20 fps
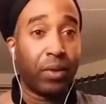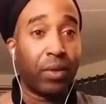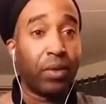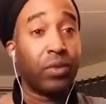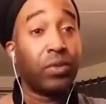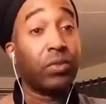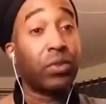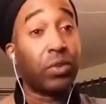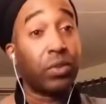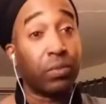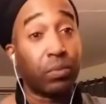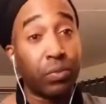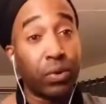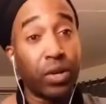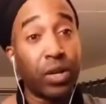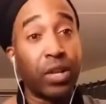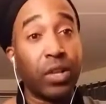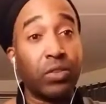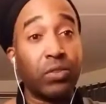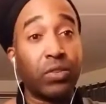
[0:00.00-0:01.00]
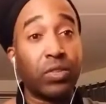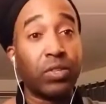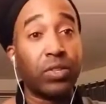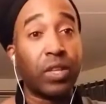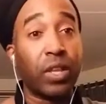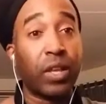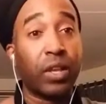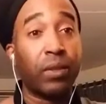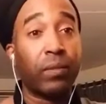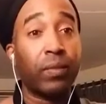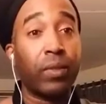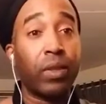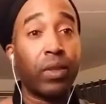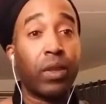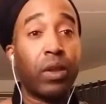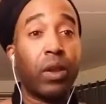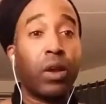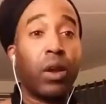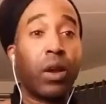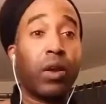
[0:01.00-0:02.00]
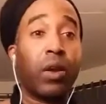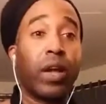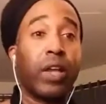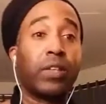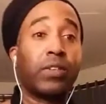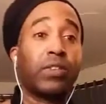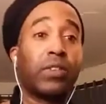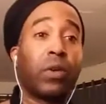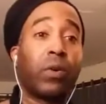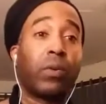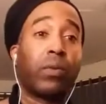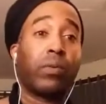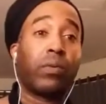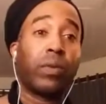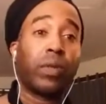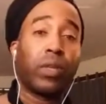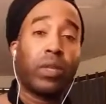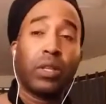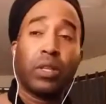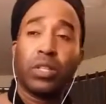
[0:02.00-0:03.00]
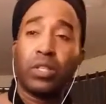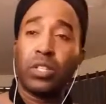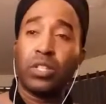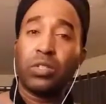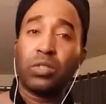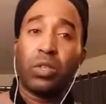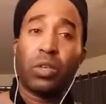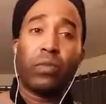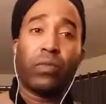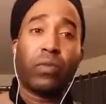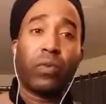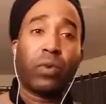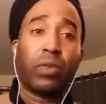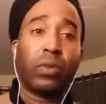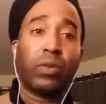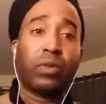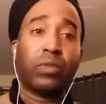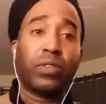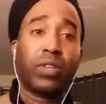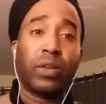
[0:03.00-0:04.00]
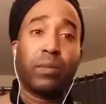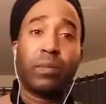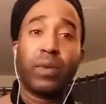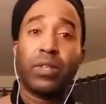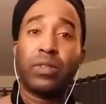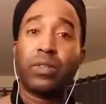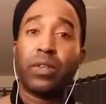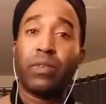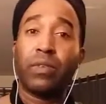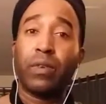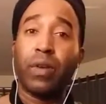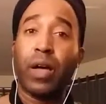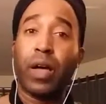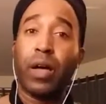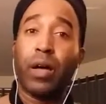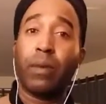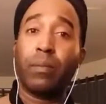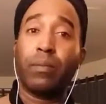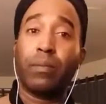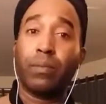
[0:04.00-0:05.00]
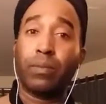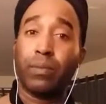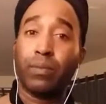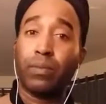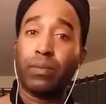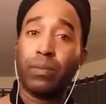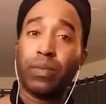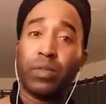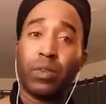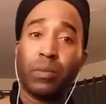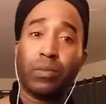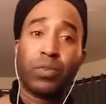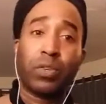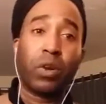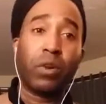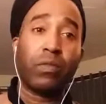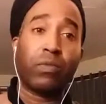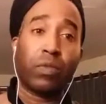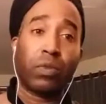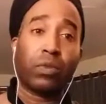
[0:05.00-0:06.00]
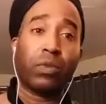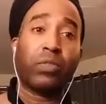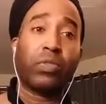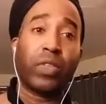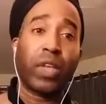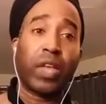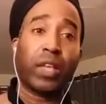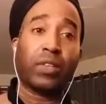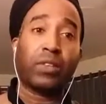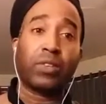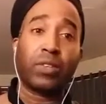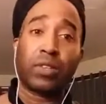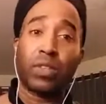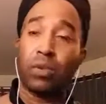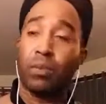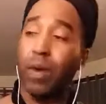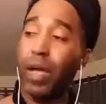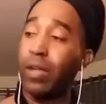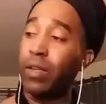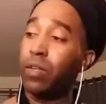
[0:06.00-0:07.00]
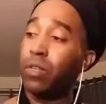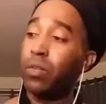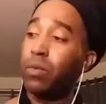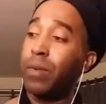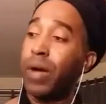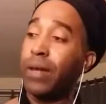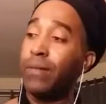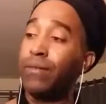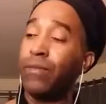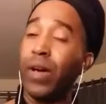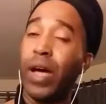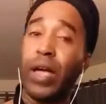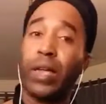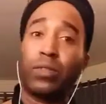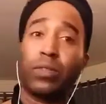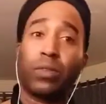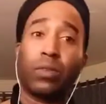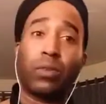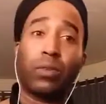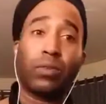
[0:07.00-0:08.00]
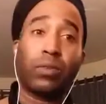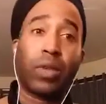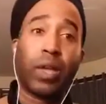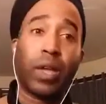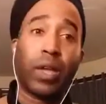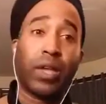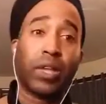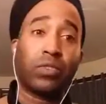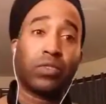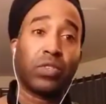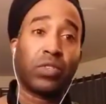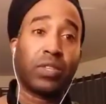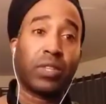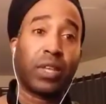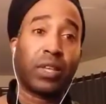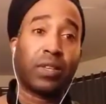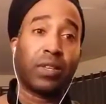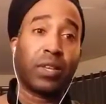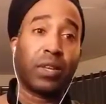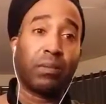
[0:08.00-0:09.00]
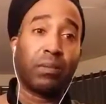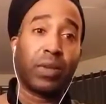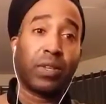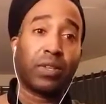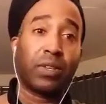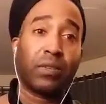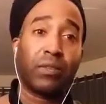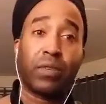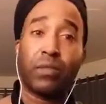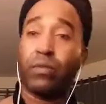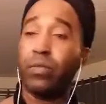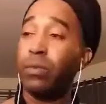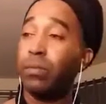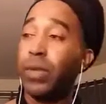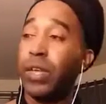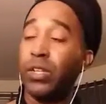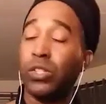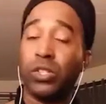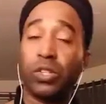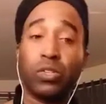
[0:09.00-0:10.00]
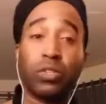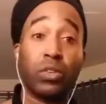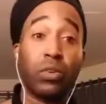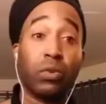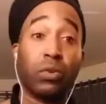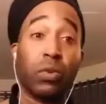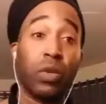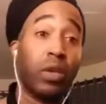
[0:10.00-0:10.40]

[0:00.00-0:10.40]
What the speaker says: So it's pretty interesting. All right, so just look for little tidbits of observe little things. You might find little interesting tidbits of information too,